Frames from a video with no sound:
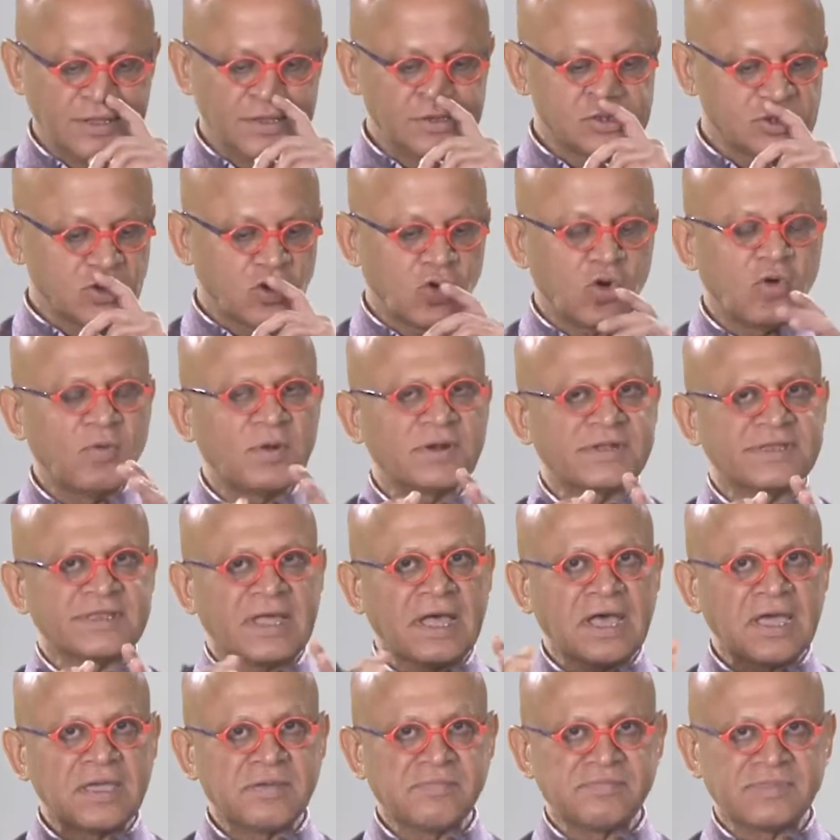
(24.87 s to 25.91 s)
So, over
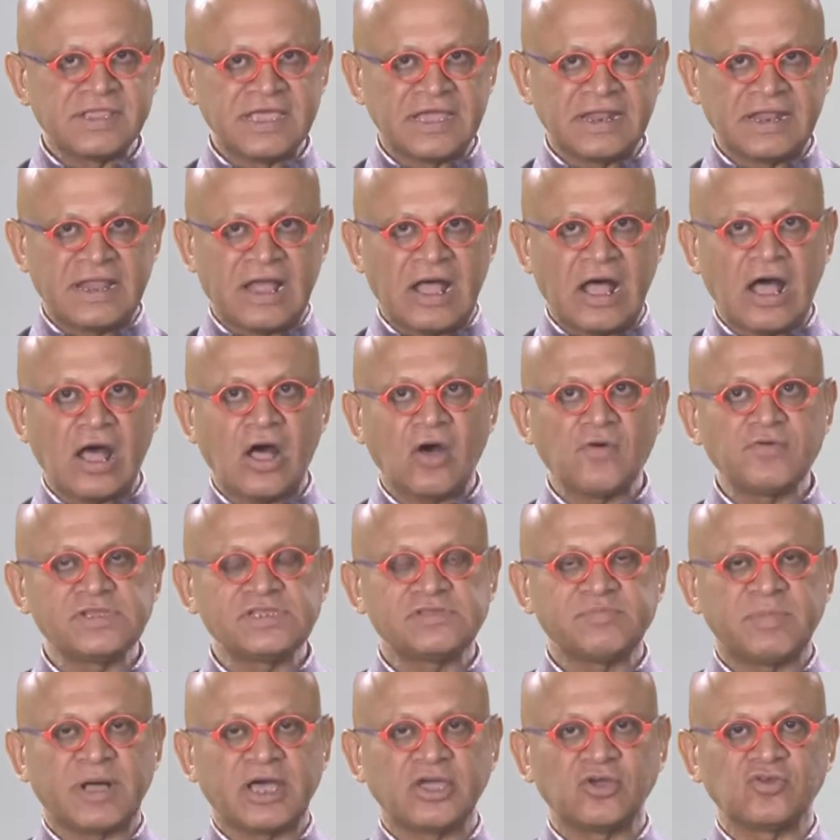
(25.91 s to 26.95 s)
time then how
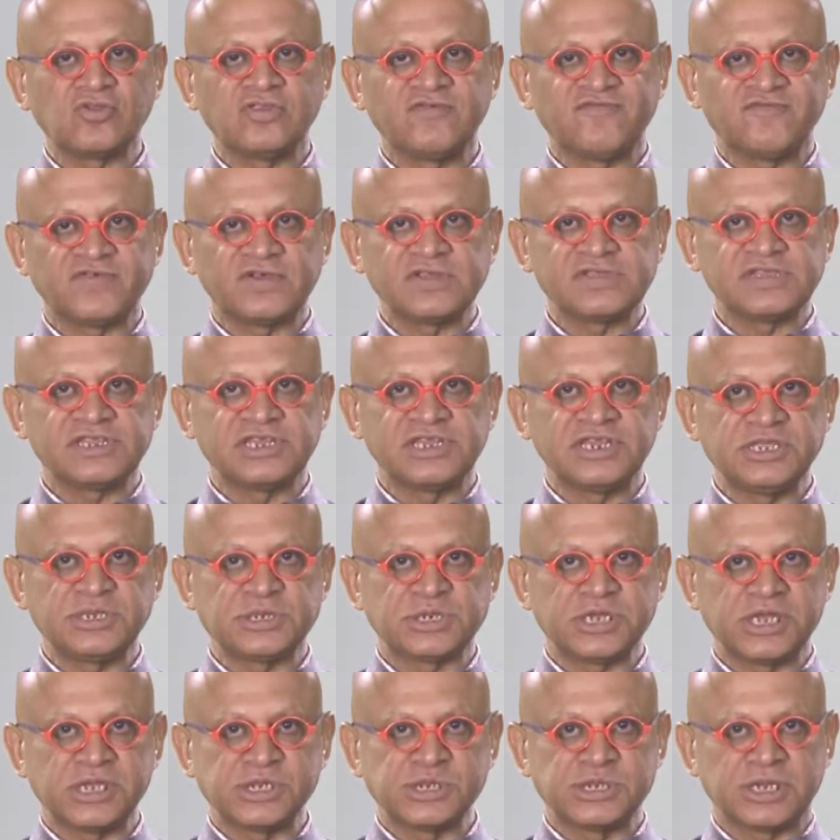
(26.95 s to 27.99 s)
is biodiversity
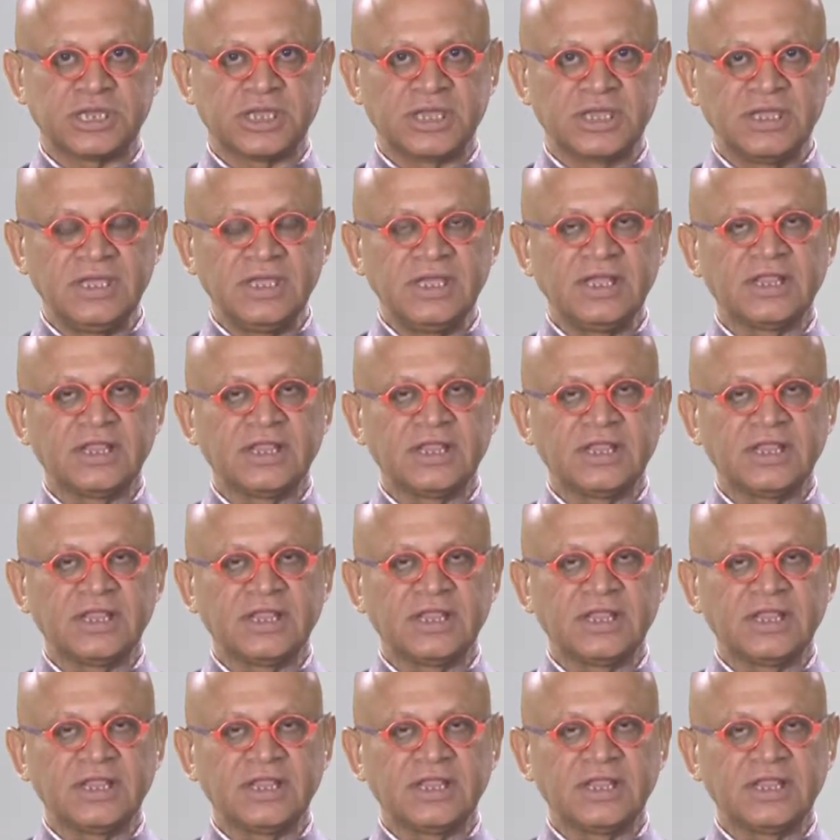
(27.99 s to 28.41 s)
changing?